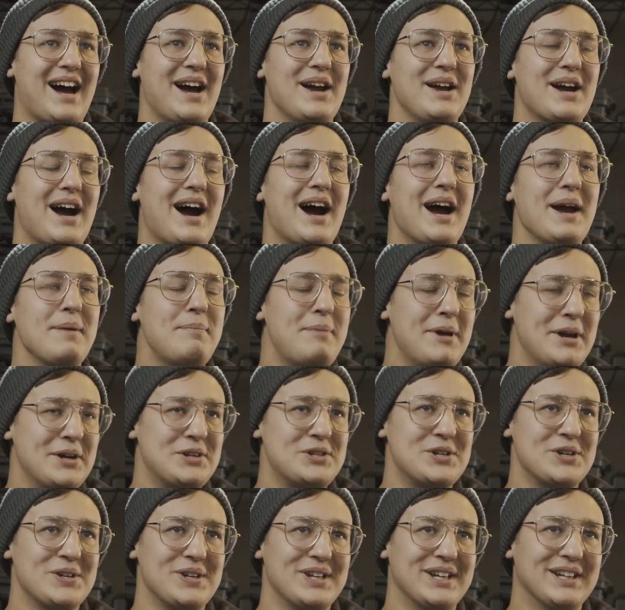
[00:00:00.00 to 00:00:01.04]
I
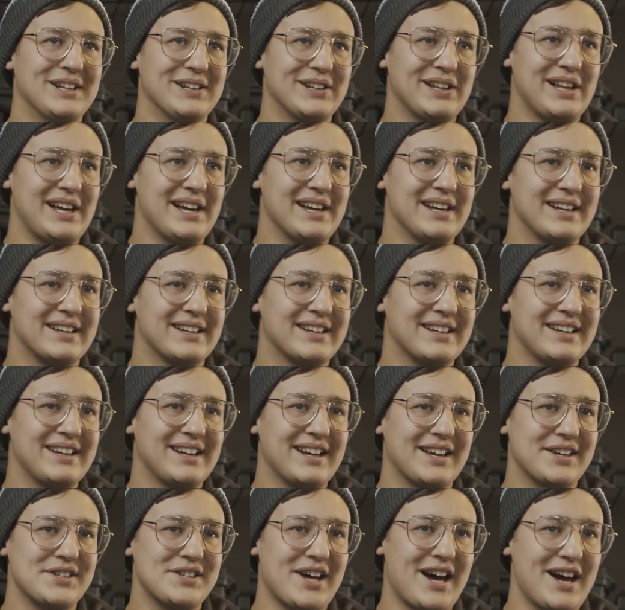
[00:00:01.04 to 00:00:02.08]
pictured it like,
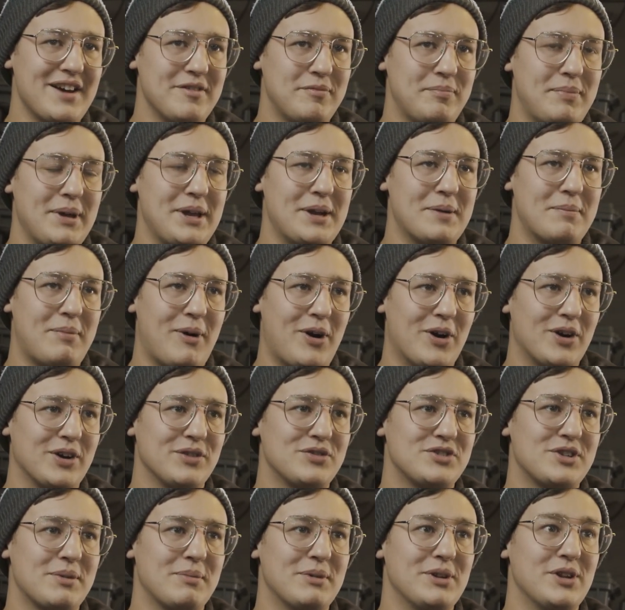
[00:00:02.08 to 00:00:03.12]
because I've been a part
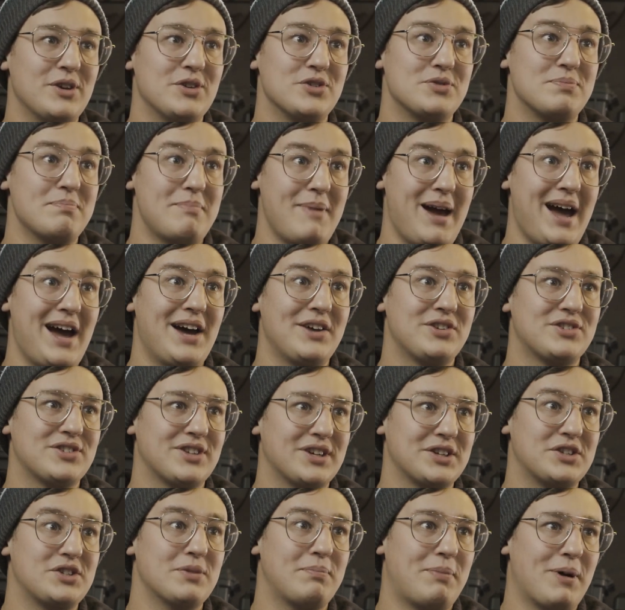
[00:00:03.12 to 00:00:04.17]
of some of those mass
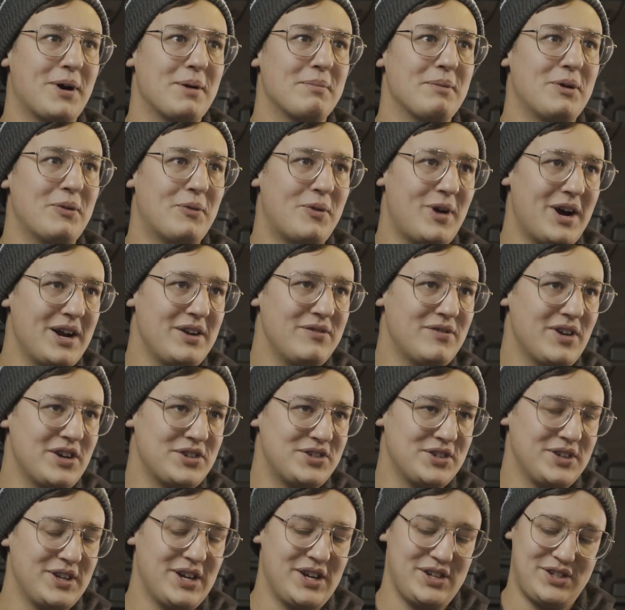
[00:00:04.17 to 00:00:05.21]
like department-wide
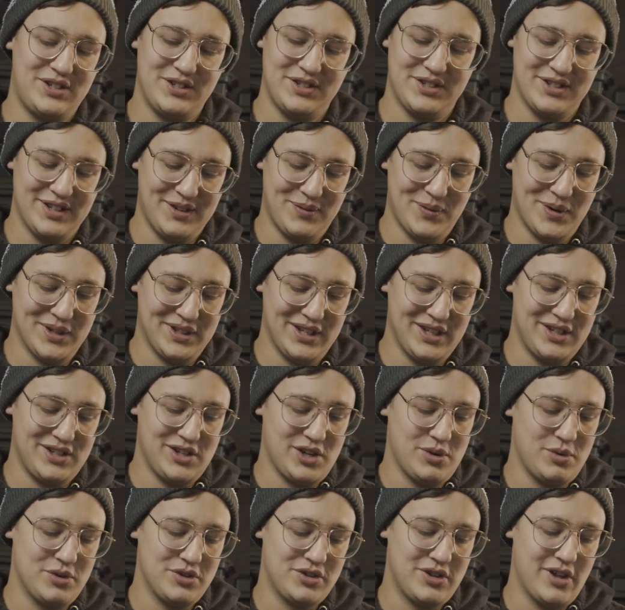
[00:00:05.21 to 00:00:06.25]
investigations, and what they
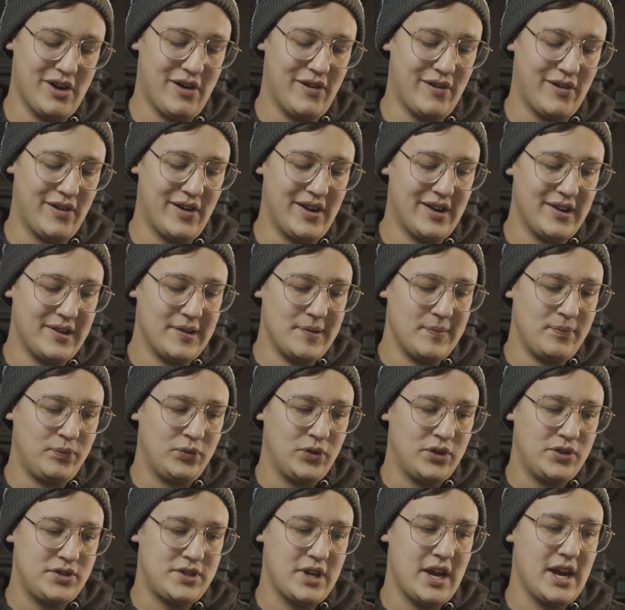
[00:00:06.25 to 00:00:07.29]
do is they'll
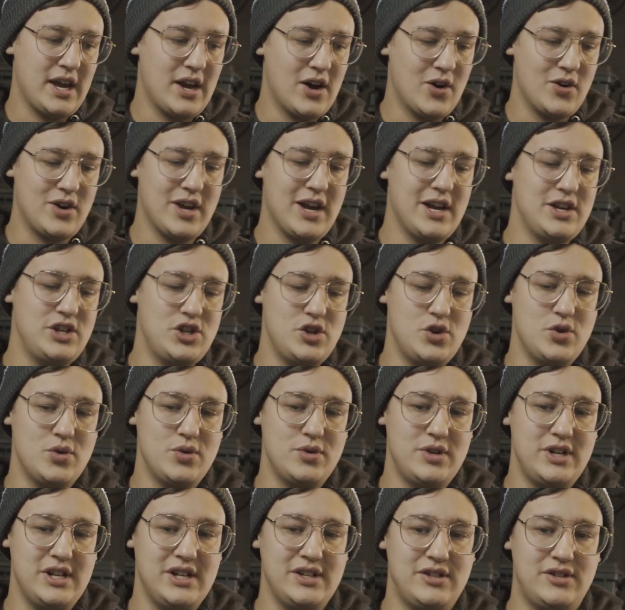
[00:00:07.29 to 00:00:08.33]
say, okay,
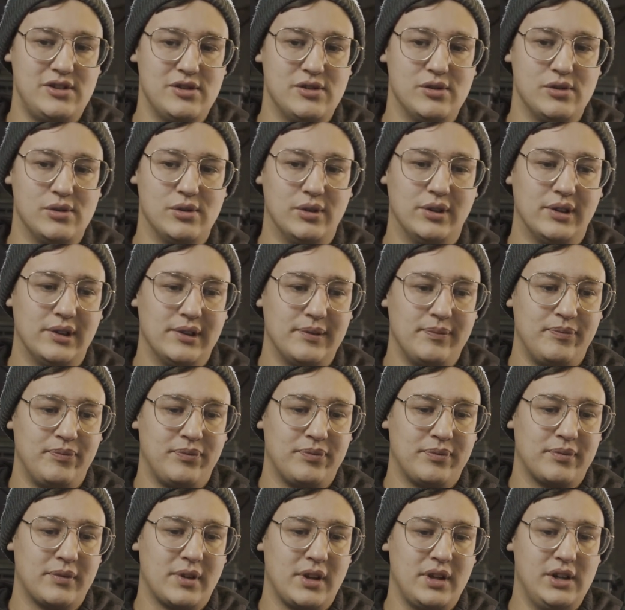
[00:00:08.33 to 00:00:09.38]
you need to,
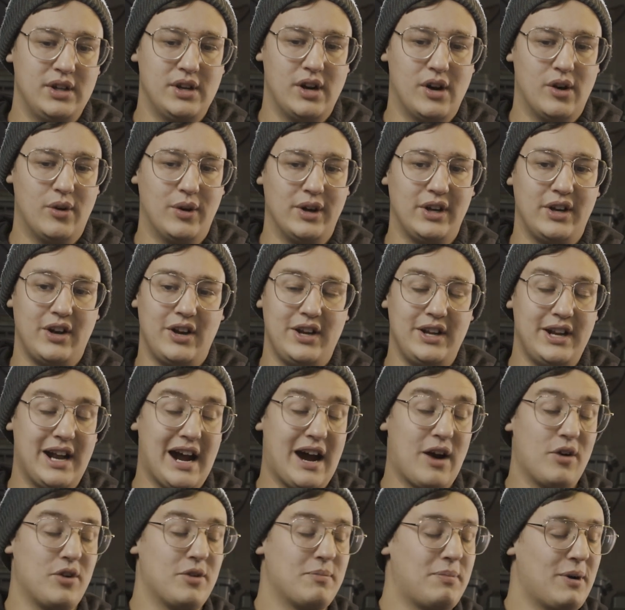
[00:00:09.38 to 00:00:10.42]
in
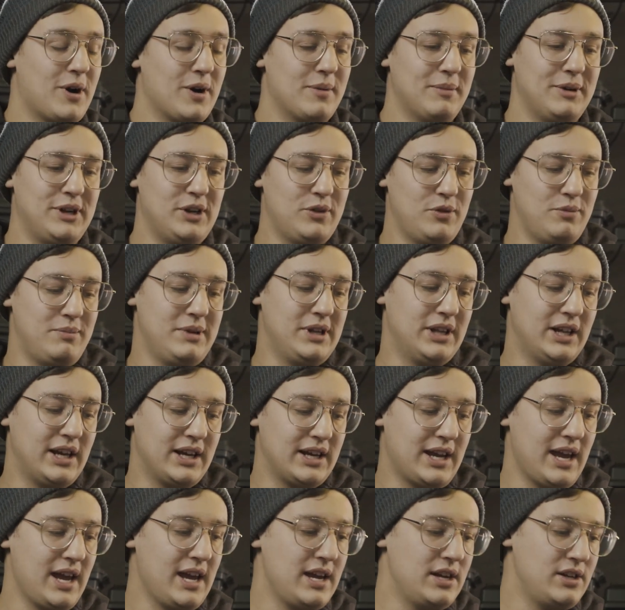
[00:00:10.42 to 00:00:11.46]
our department, it would be
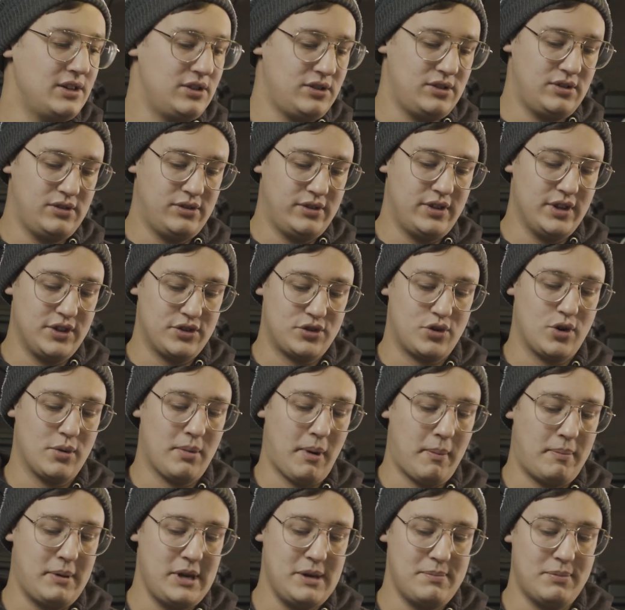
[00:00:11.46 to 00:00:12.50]
like, hey, this
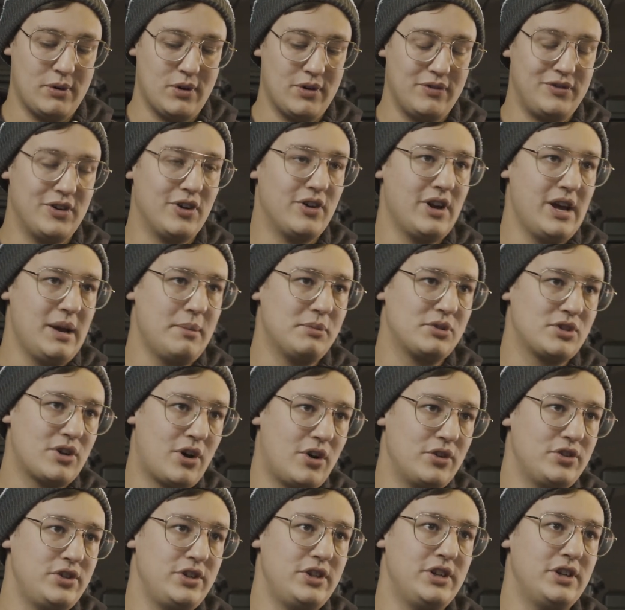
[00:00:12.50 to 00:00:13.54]
group of people, if your name is
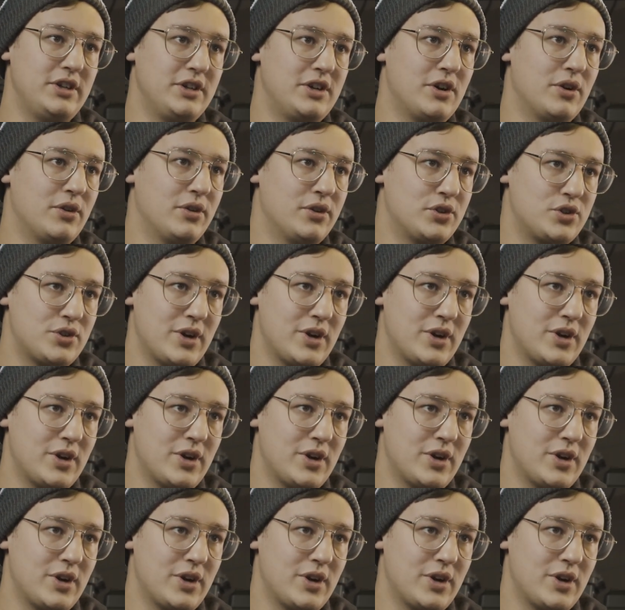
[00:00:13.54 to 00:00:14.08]
called, you need to go to the